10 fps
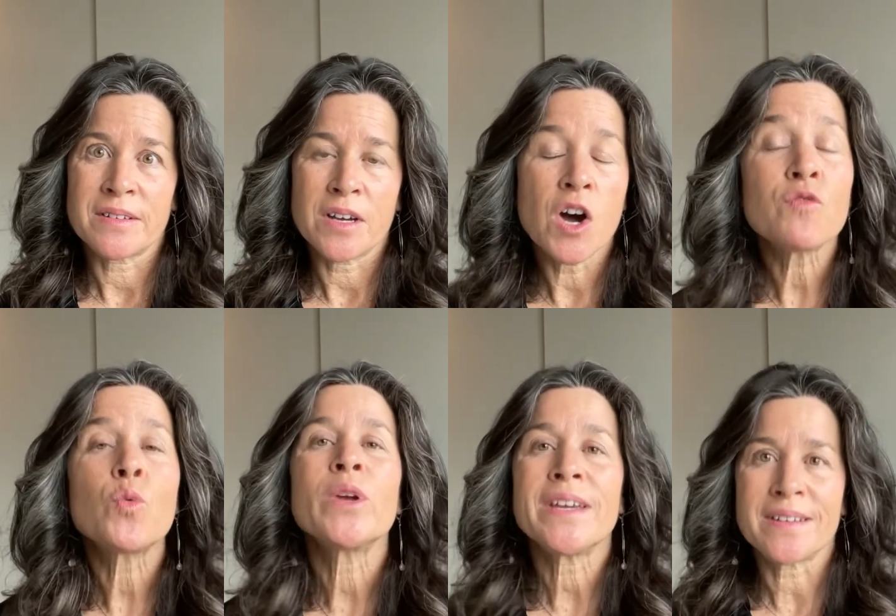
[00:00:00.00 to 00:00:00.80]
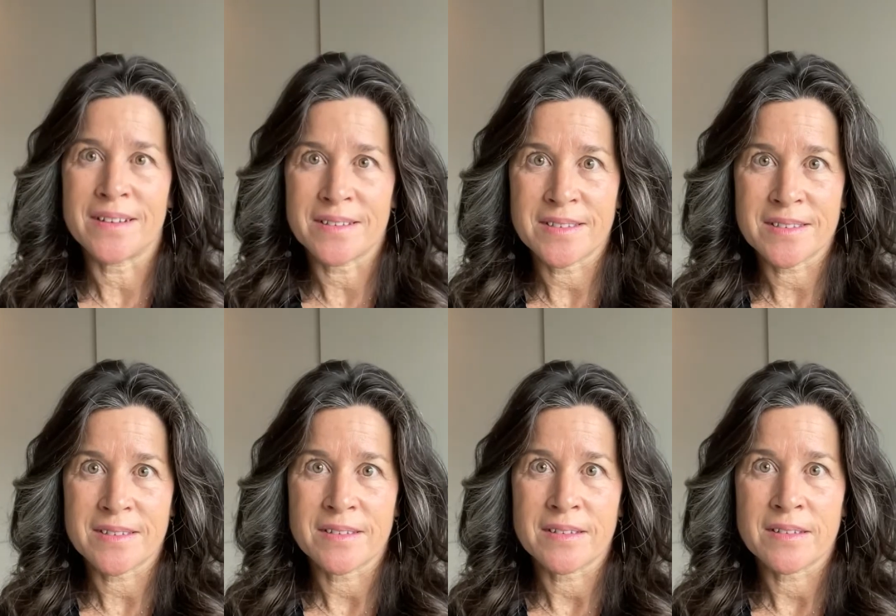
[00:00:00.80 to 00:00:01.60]
of weakness.
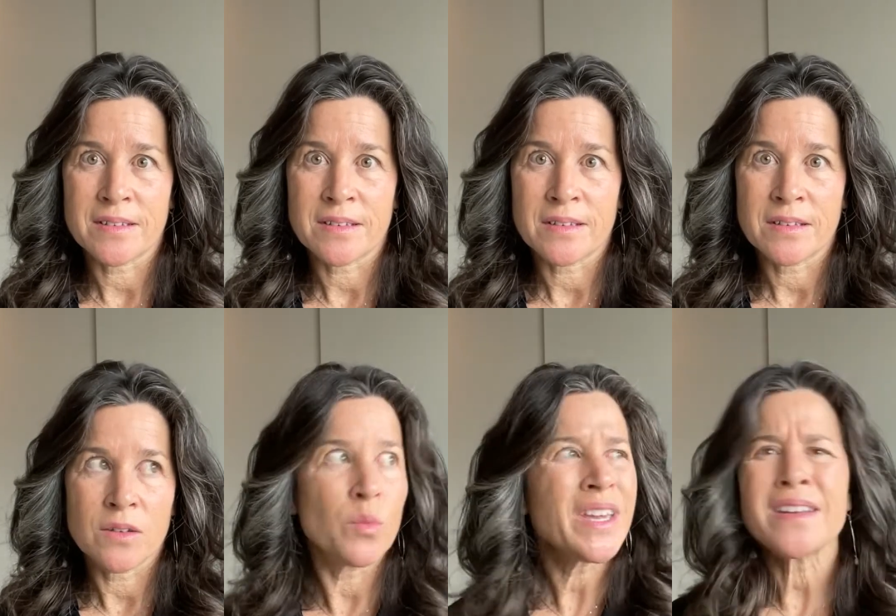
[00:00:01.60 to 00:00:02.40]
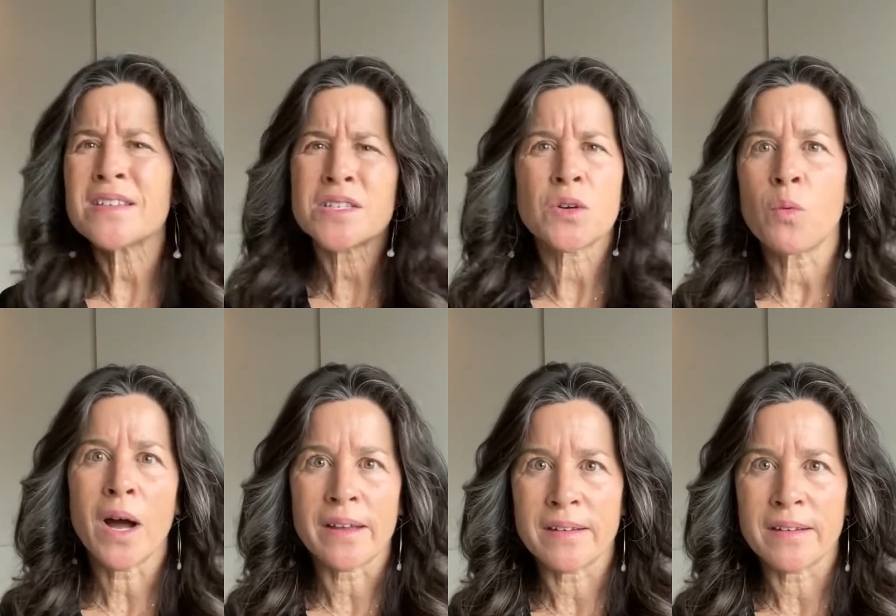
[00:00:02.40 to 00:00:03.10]
Weakness to what?